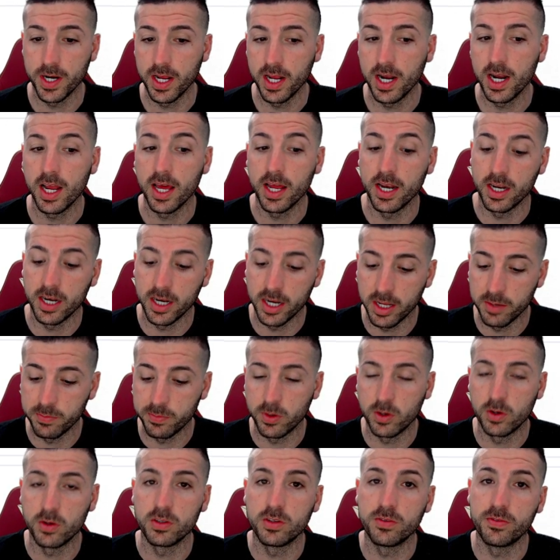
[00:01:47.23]
and enable
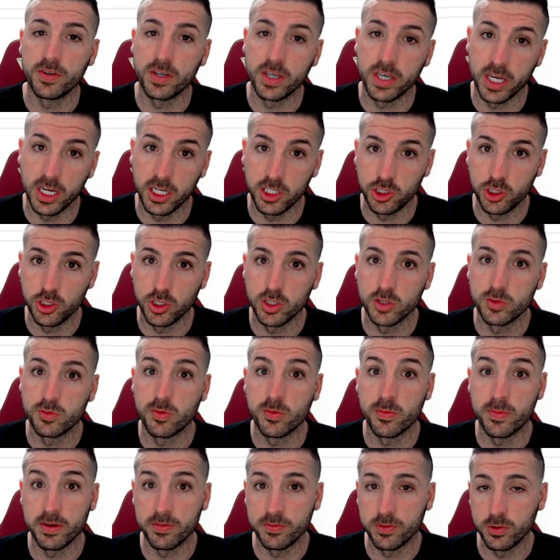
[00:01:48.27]
notifications for
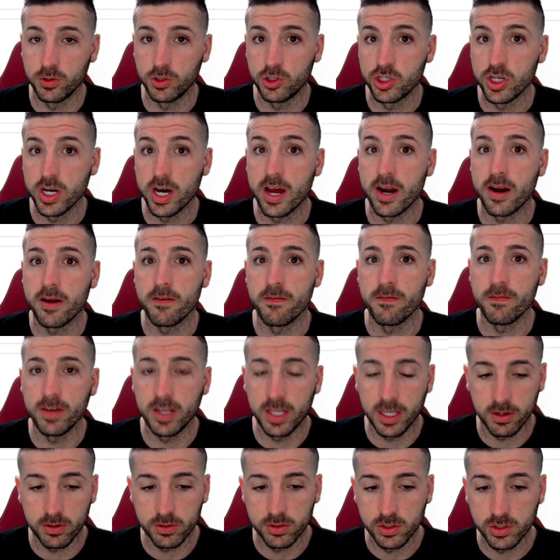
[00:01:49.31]
my future
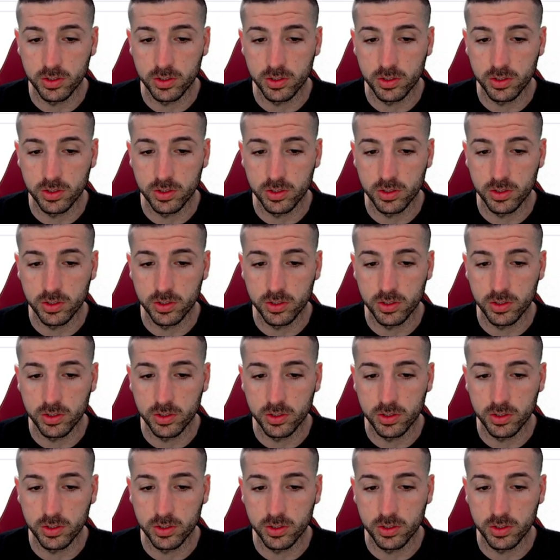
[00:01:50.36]
videos.